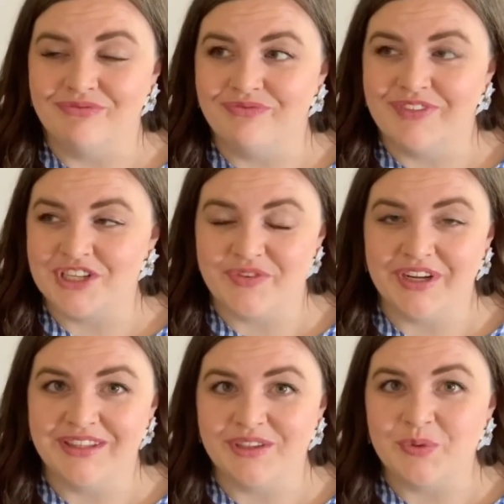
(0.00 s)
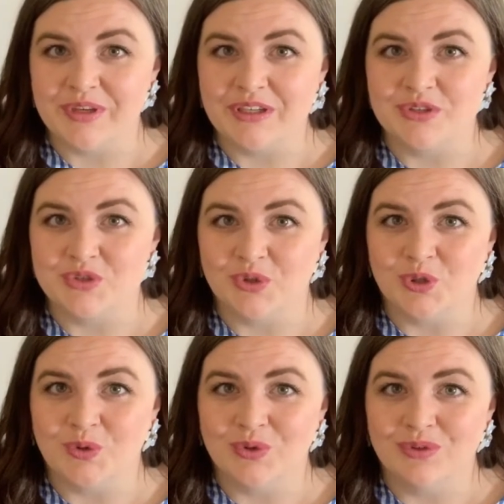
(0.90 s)
there's very little we
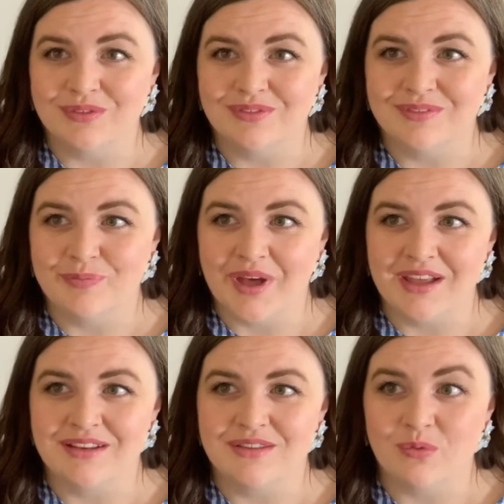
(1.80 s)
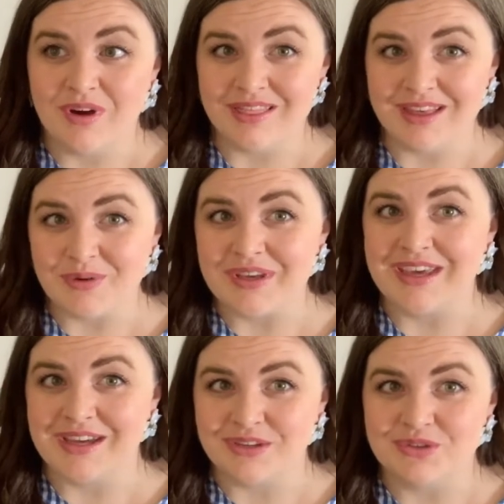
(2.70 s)
control, but the one thing we
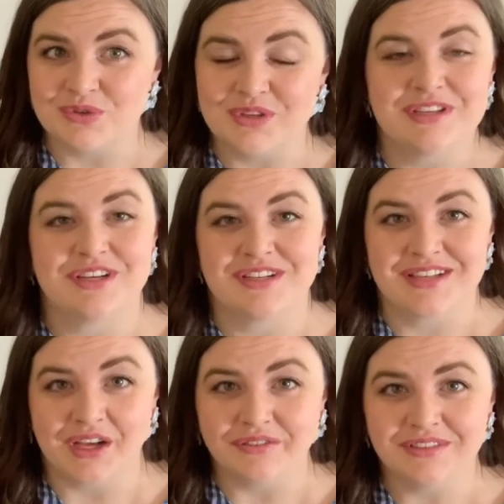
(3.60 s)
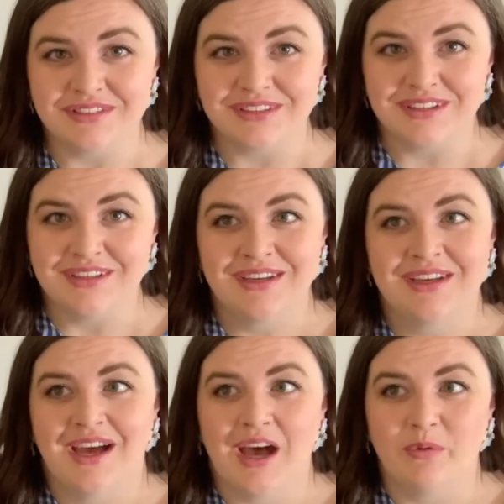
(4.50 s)
can control is ourselves,
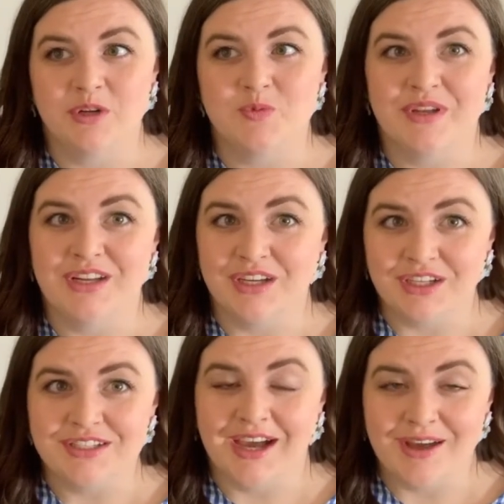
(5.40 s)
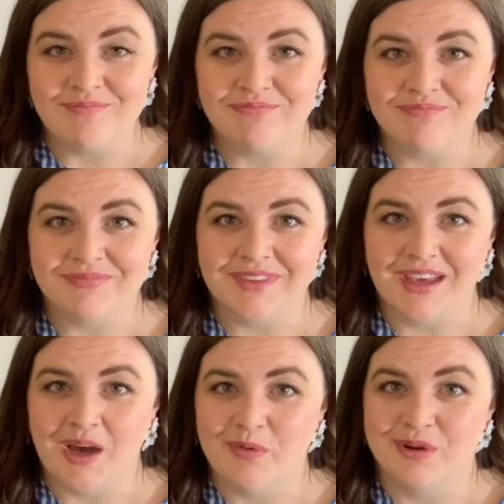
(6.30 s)
how we're spending our time,
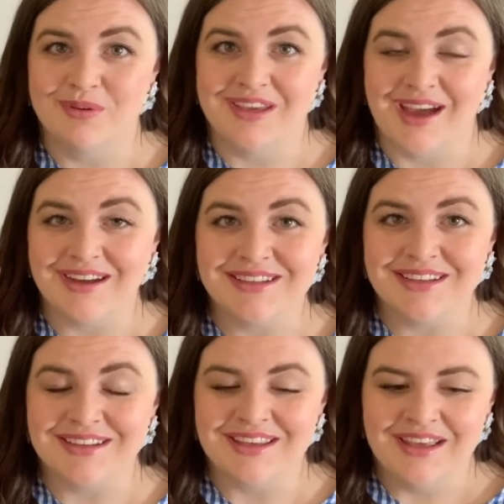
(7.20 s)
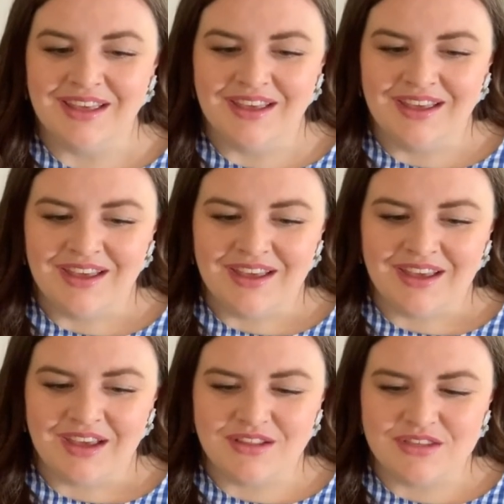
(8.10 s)
how we're reacting.
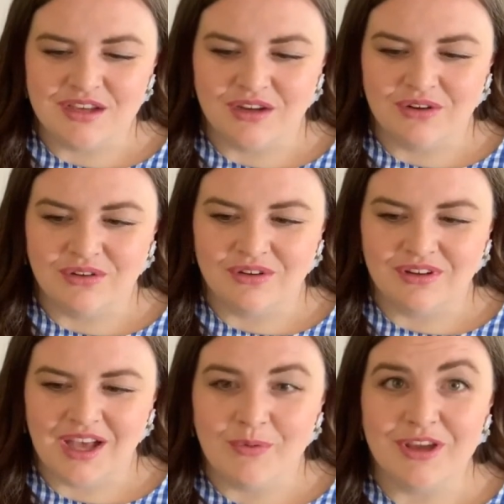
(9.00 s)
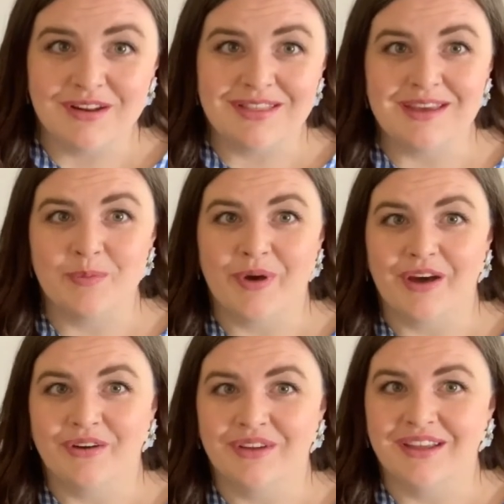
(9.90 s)
And so I want you to think
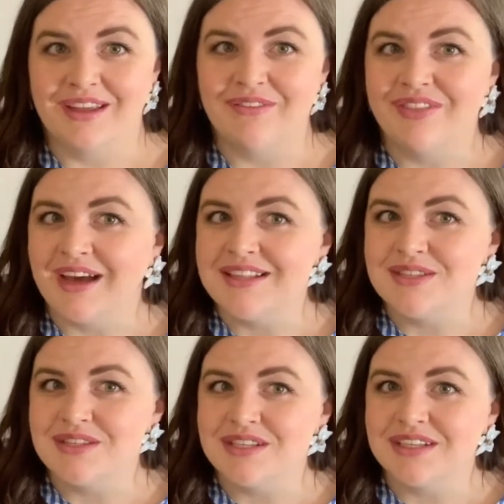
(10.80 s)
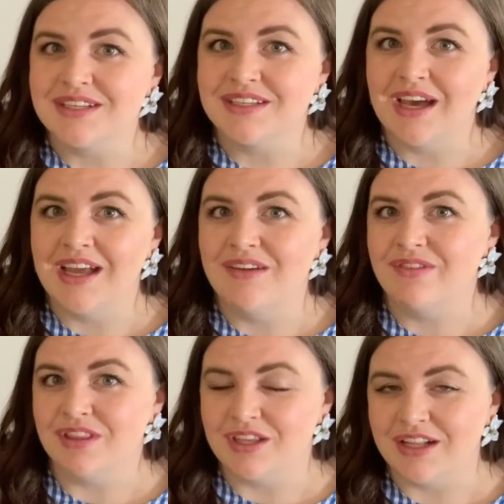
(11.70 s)
about if that's kind of
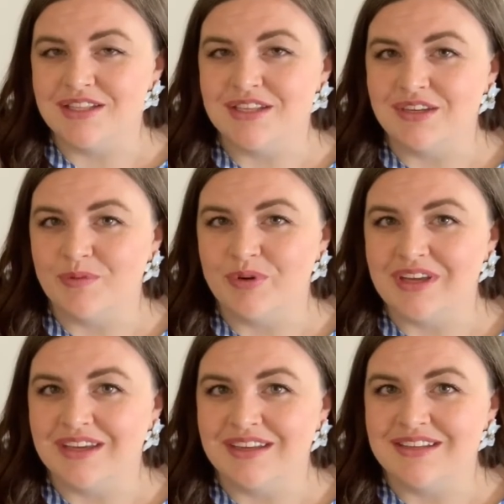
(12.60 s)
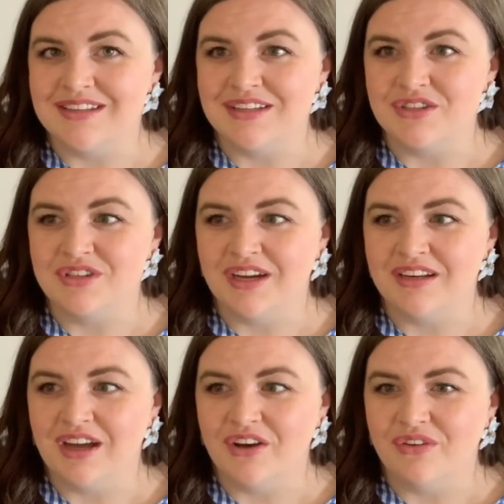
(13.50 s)
the thoughts that you're bringing into this right
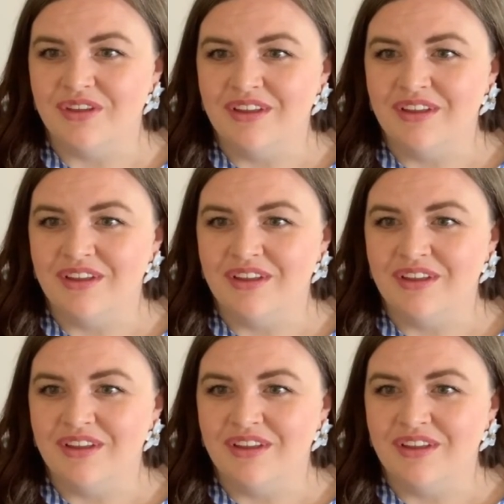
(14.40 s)
now.